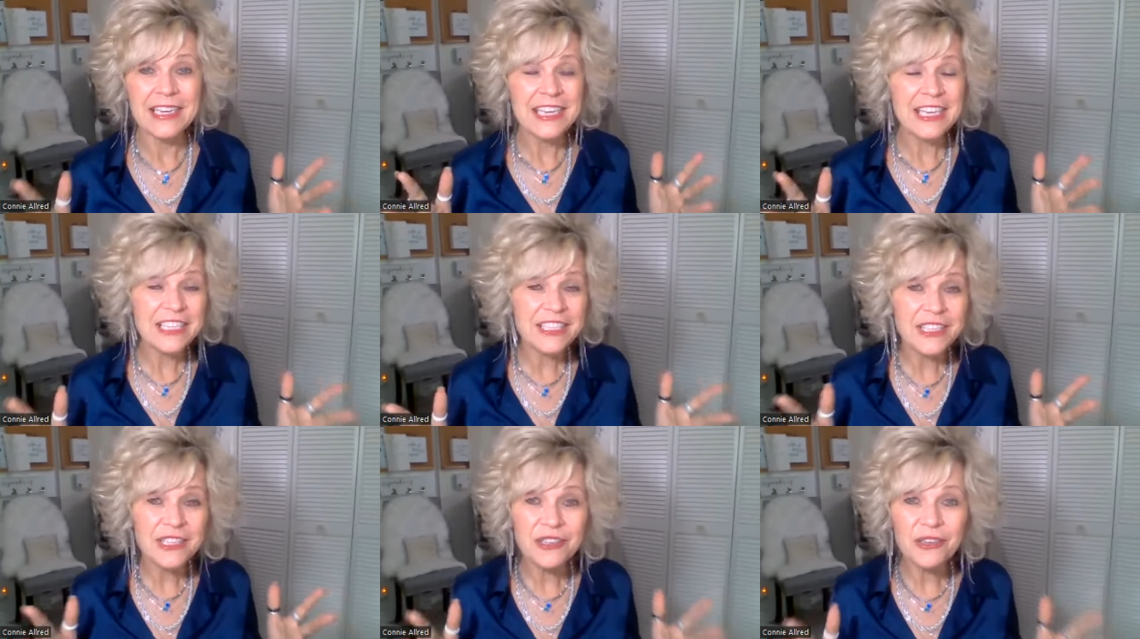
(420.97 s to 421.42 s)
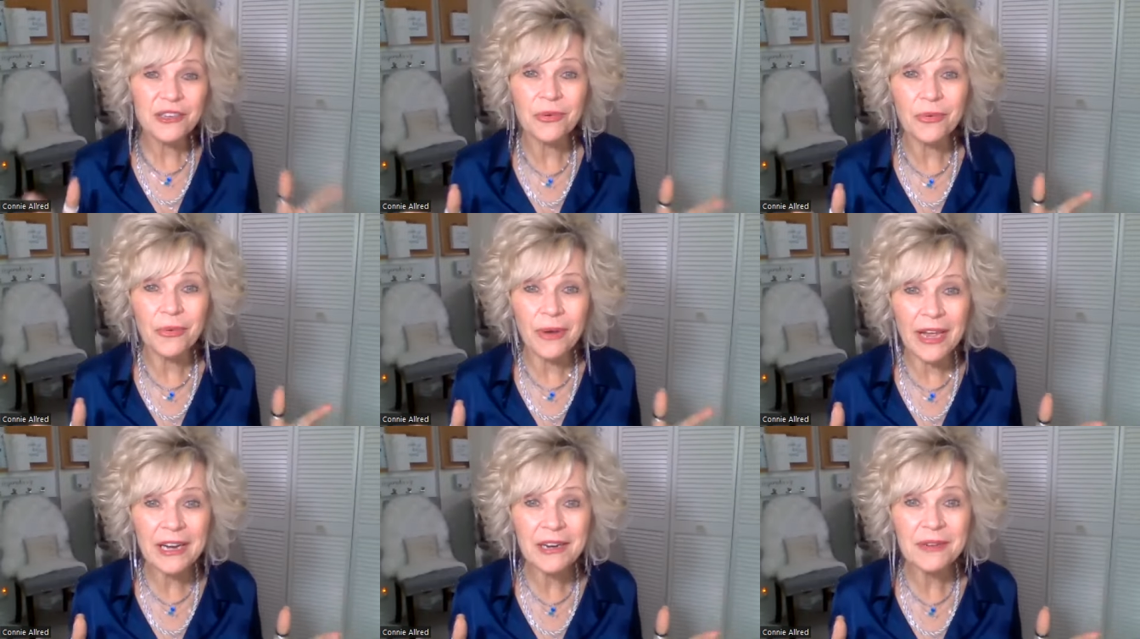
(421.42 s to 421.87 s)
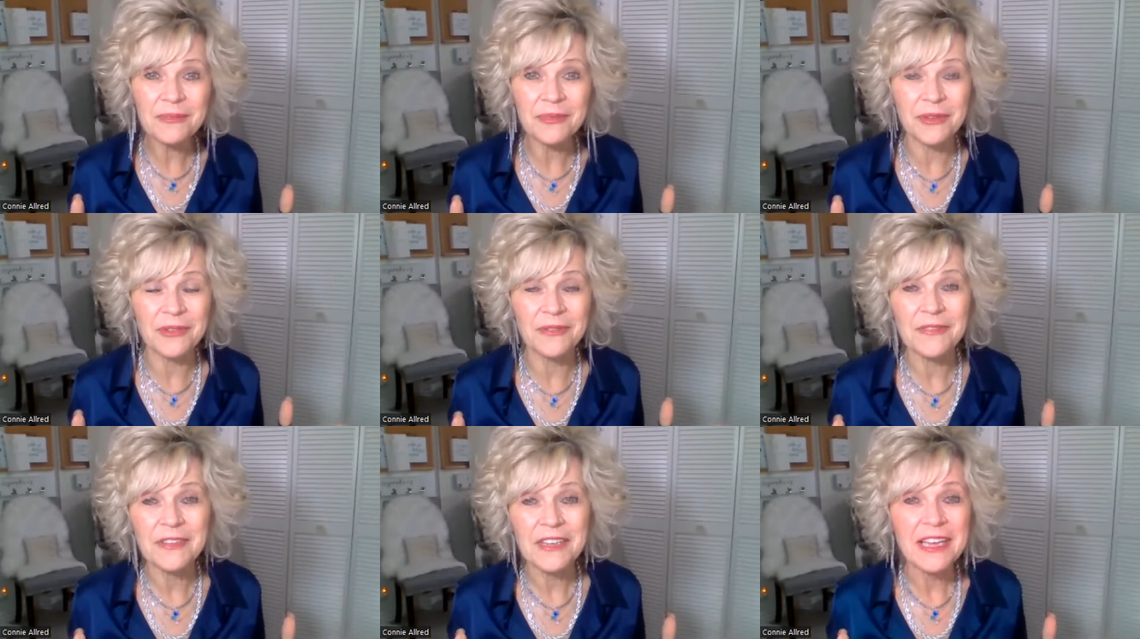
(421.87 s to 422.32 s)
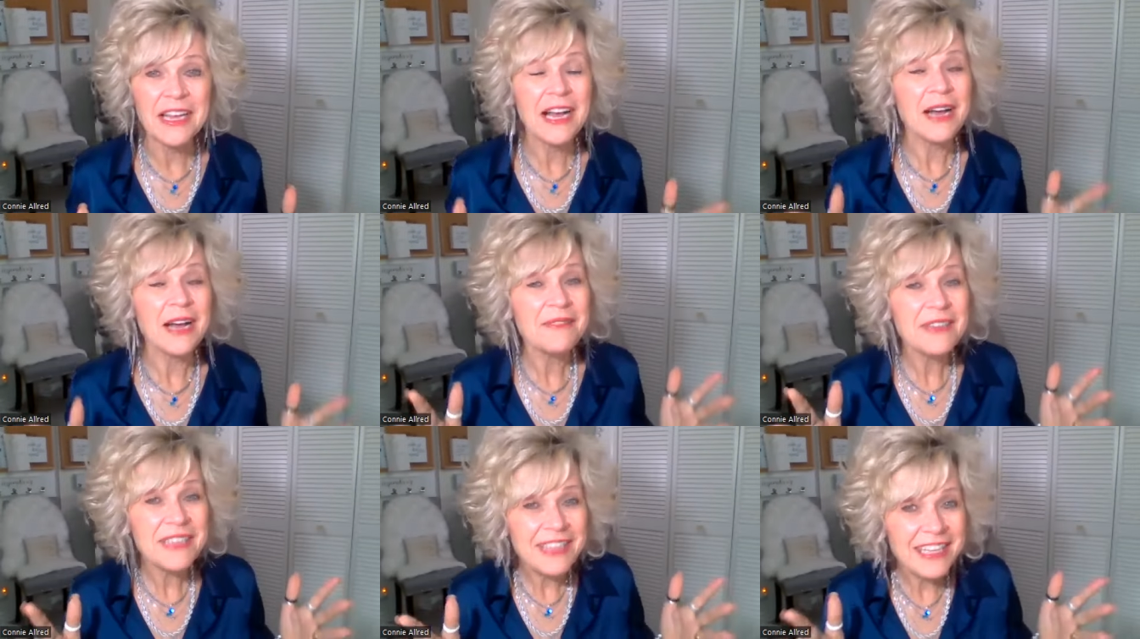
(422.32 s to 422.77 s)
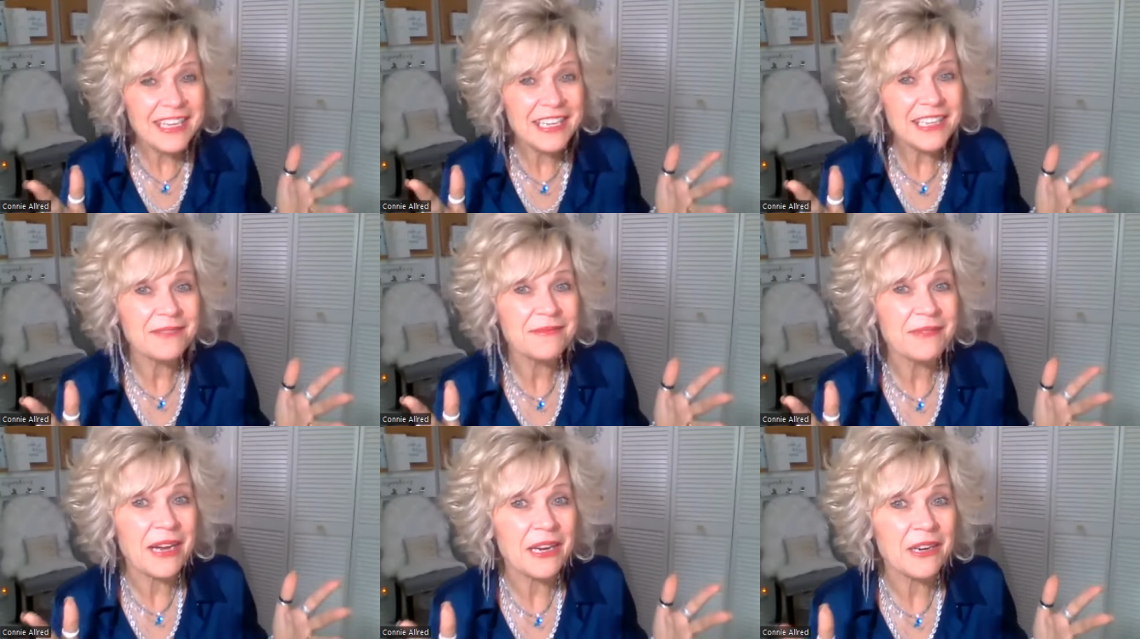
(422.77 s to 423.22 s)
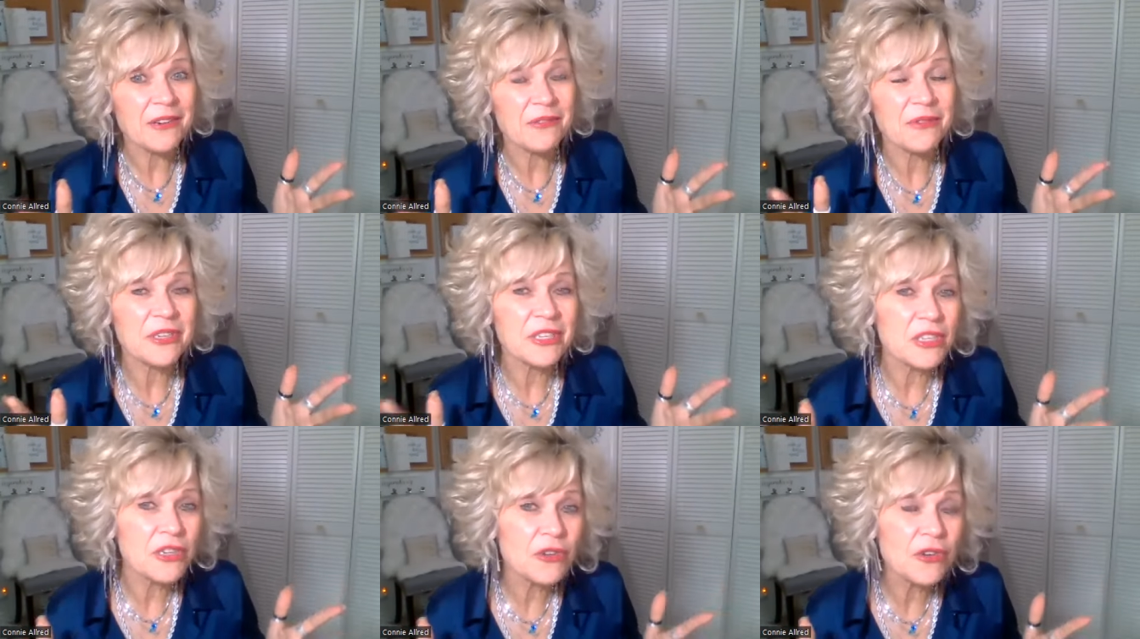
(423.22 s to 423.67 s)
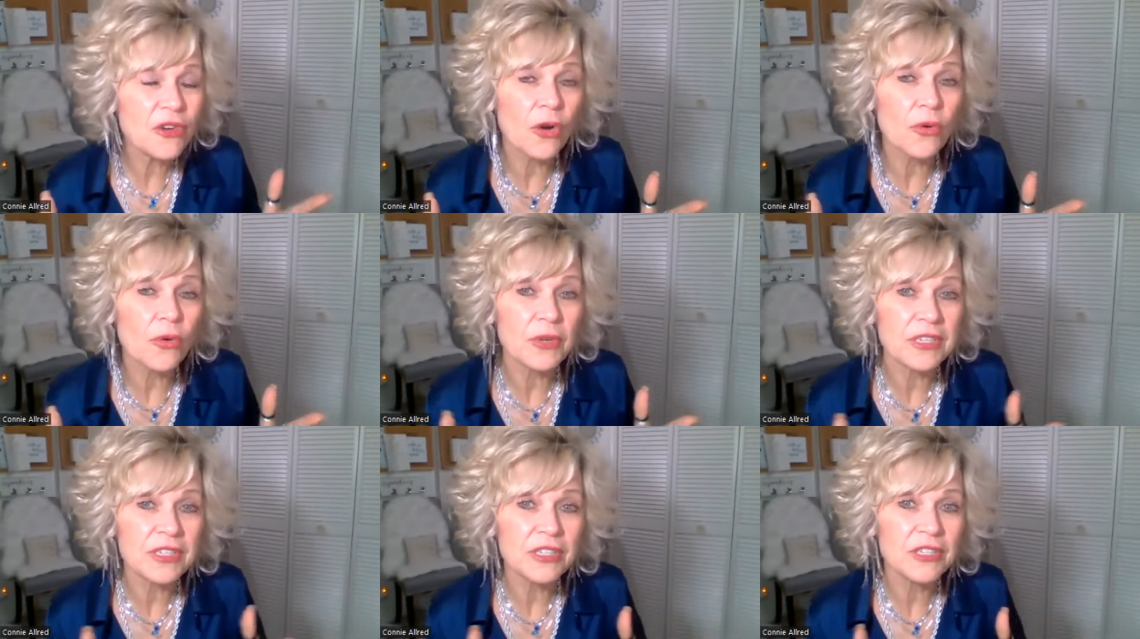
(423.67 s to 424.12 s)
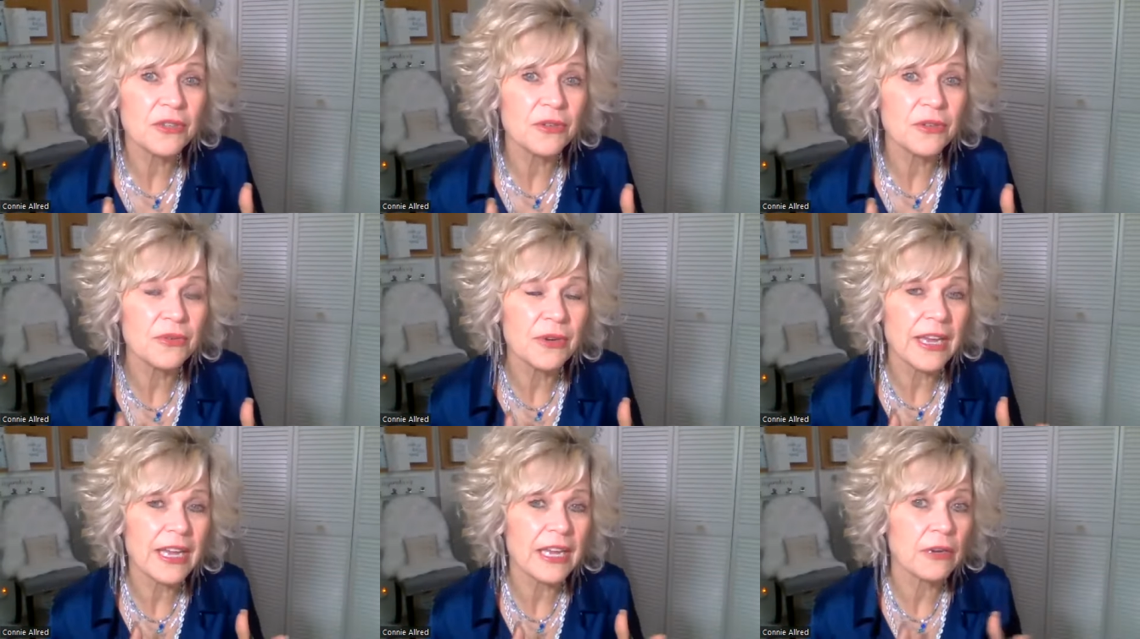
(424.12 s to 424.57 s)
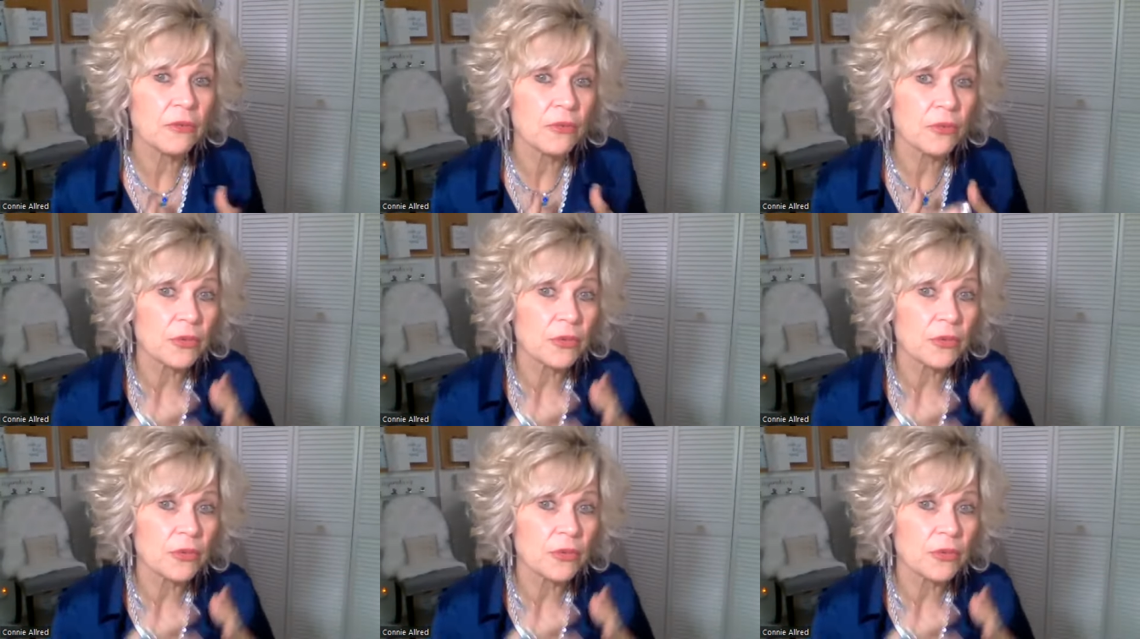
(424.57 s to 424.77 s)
It's incredible. I mean, think about it. When you go into a